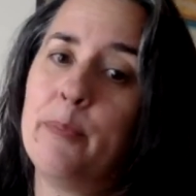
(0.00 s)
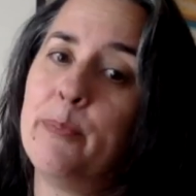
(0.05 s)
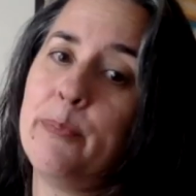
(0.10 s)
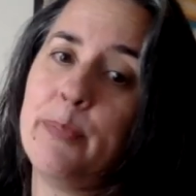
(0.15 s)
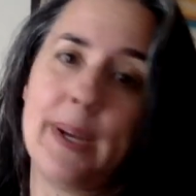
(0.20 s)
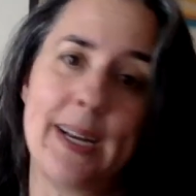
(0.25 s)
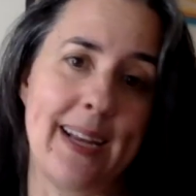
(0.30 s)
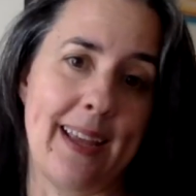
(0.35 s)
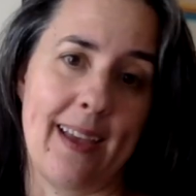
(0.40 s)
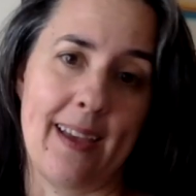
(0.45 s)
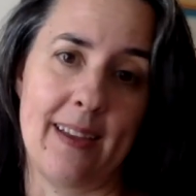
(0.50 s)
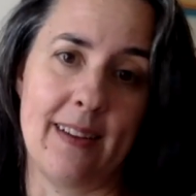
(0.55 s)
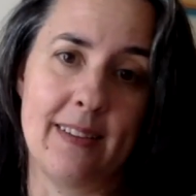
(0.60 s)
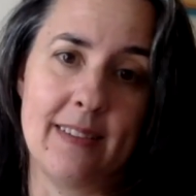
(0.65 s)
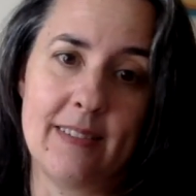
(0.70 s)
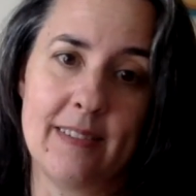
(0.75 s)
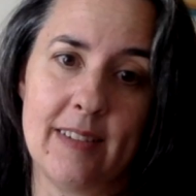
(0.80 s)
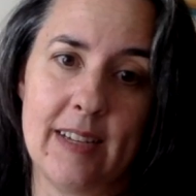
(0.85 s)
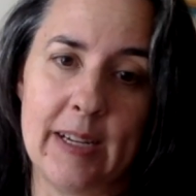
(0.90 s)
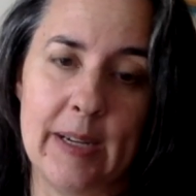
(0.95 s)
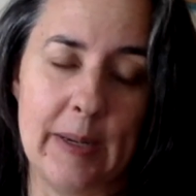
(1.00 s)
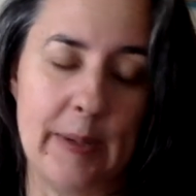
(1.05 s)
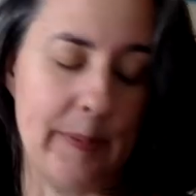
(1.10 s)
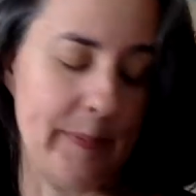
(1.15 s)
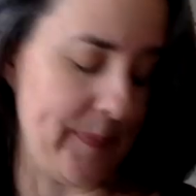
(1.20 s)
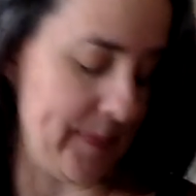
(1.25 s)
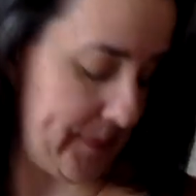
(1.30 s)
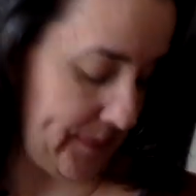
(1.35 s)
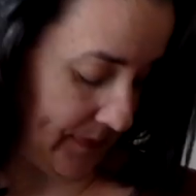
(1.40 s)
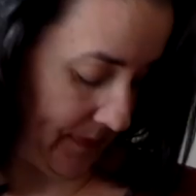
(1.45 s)
But again,
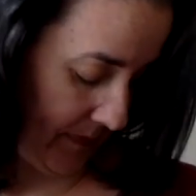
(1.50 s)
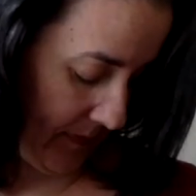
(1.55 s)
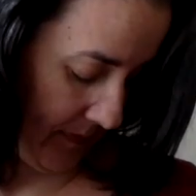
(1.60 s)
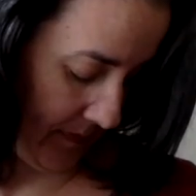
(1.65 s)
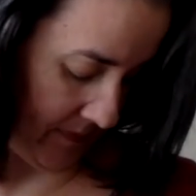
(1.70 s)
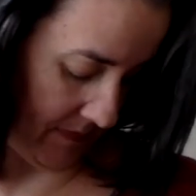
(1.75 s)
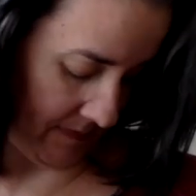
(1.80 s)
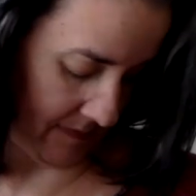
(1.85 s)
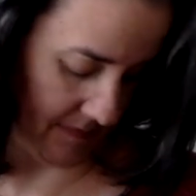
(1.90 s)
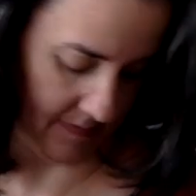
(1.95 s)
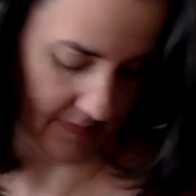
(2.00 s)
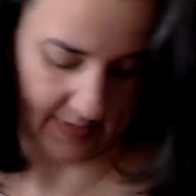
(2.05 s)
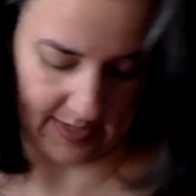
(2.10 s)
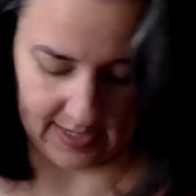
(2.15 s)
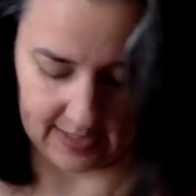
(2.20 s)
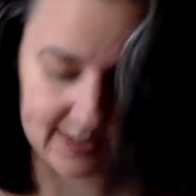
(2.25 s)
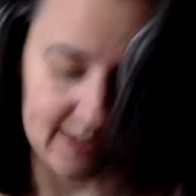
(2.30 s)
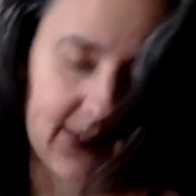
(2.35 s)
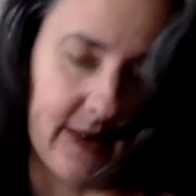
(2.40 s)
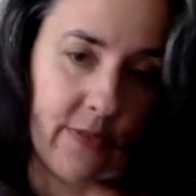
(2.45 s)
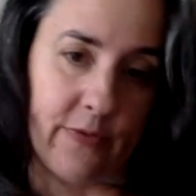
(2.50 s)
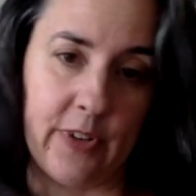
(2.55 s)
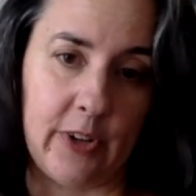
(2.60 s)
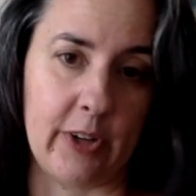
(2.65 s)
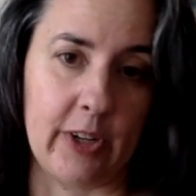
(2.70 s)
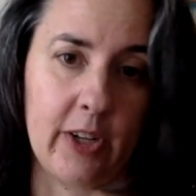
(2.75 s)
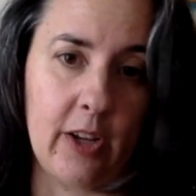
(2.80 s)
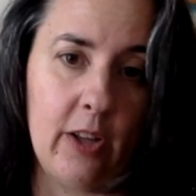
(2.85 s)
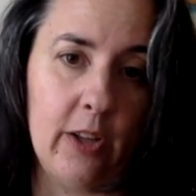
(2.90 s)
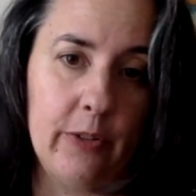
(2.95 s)
um, it's
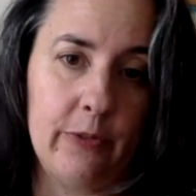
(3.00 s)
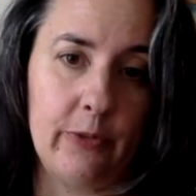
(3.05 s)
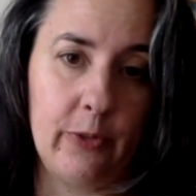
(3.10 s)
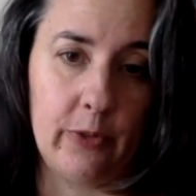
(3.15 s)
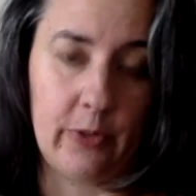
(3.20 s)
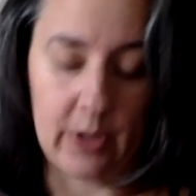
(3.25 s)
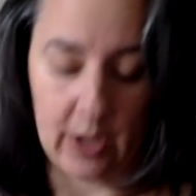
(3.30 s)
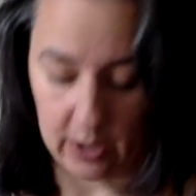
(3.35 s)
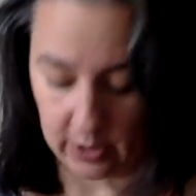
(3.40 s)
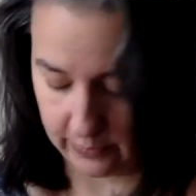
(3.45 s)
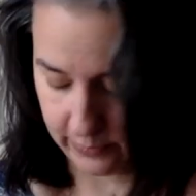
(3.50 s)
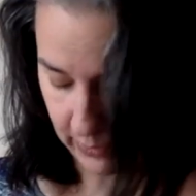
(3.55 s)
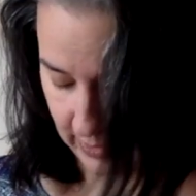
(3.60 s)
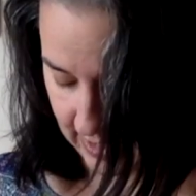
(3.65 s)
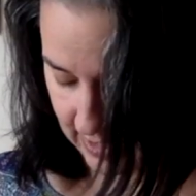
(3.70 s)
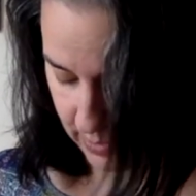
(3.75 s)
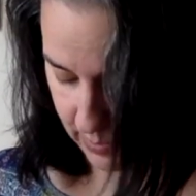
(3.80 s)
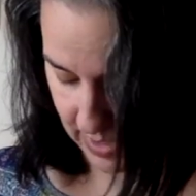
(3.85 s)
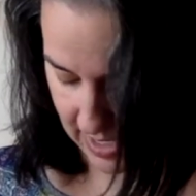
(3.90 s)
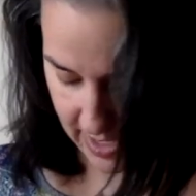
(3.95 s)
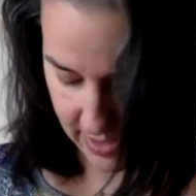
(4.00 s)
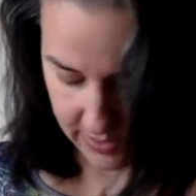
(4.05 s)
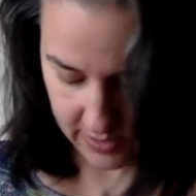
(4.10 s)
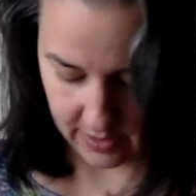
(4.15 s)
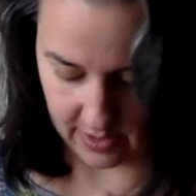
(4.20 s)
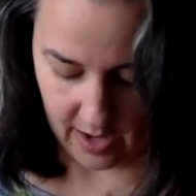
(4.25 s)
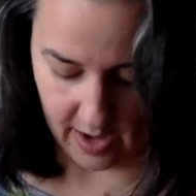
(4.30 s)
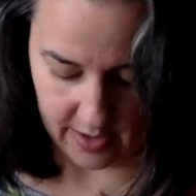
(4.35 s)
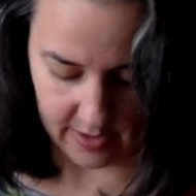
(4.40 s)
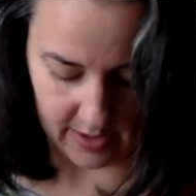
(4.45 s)
very colorful, colorful anyway. And the,
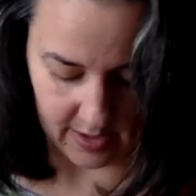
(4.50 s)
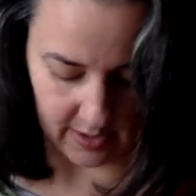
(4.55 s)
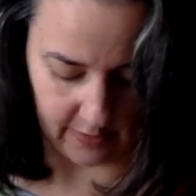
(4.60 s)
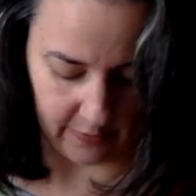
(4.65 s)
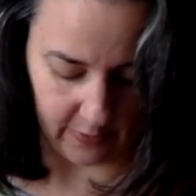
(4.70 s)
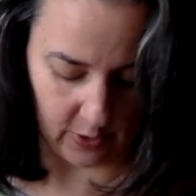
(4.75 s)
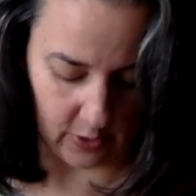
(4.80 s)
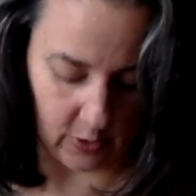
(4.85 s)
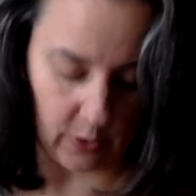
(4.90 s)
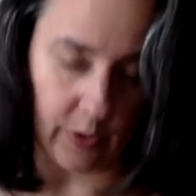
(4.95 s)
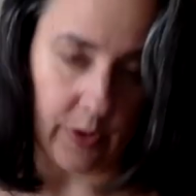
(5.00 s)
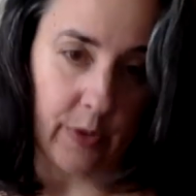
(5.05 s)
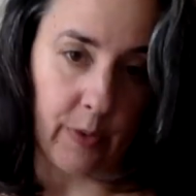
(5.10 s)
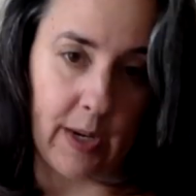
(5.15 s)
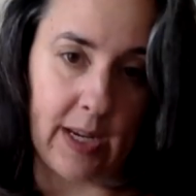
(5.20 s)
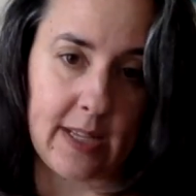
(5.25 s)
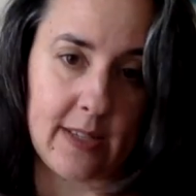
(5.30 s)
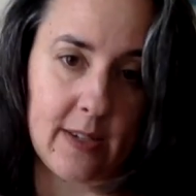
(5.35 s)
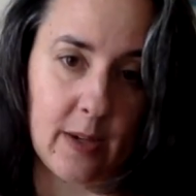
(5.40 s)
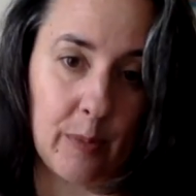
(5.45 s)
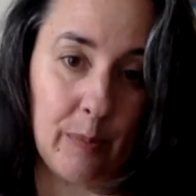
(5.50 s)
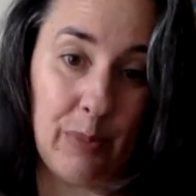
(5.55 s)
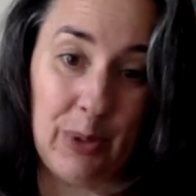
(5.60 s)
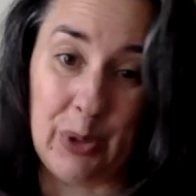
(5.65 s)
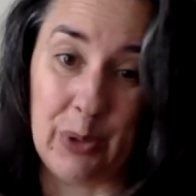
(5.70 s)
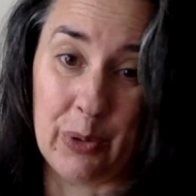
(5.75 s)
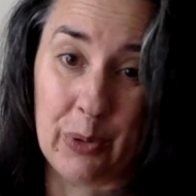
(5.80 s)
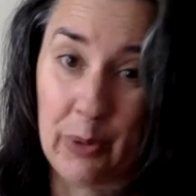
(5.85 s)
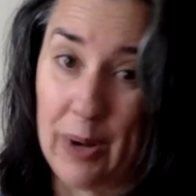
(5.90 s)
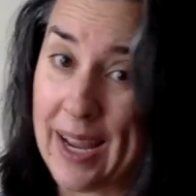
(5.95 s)
the vertical threads are
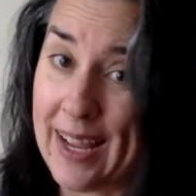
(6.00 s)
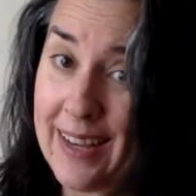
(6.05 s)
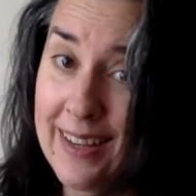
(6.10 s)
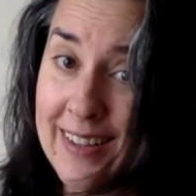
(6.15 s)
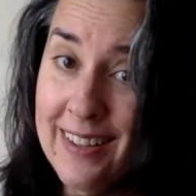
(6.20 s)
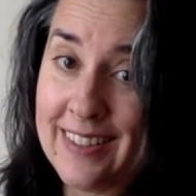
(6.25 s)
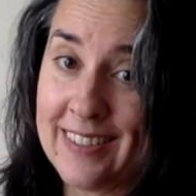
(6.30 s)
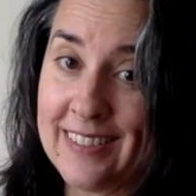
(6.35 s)
blue and red.